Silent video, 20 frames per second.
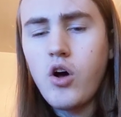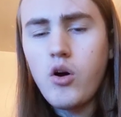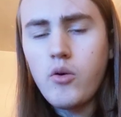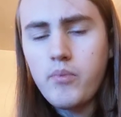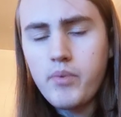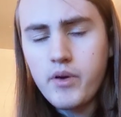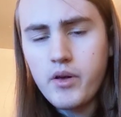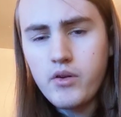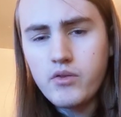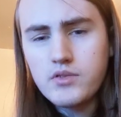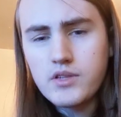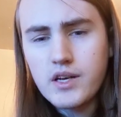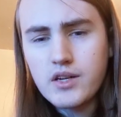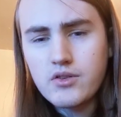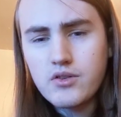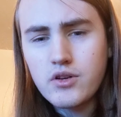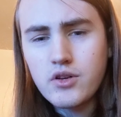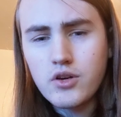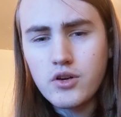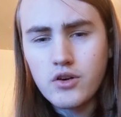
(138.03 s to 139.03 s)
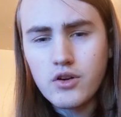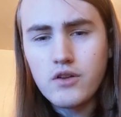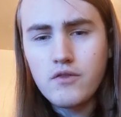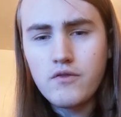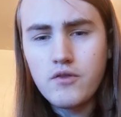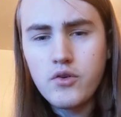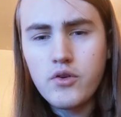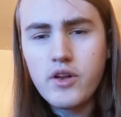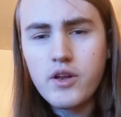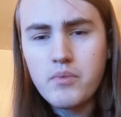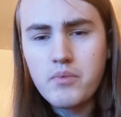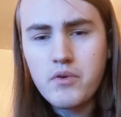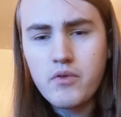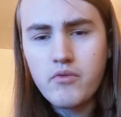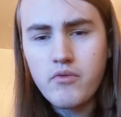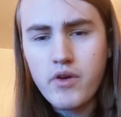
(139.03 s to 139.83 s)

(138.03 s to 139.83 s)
jalapenos actually good if you dip